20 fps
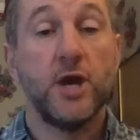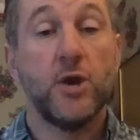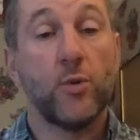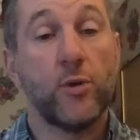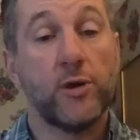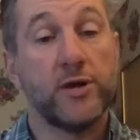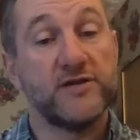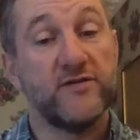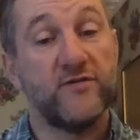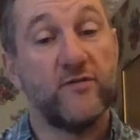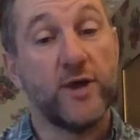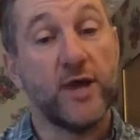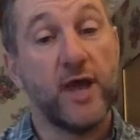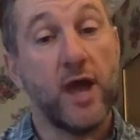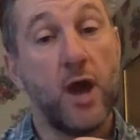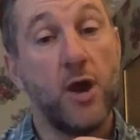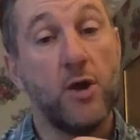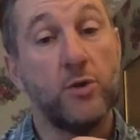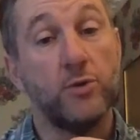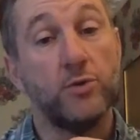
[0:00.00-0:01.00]
whereas if we
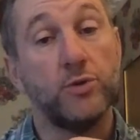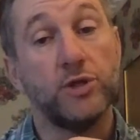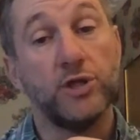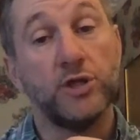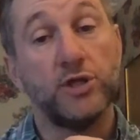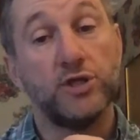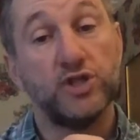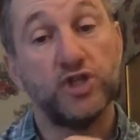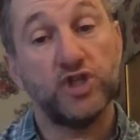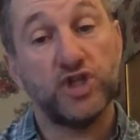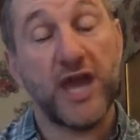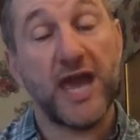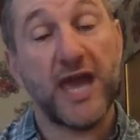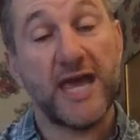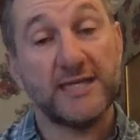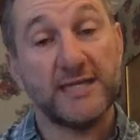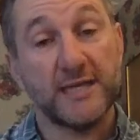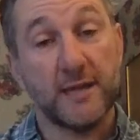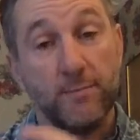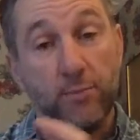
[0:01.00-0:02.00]
own
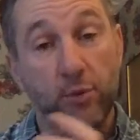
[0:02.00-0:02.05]
shares in a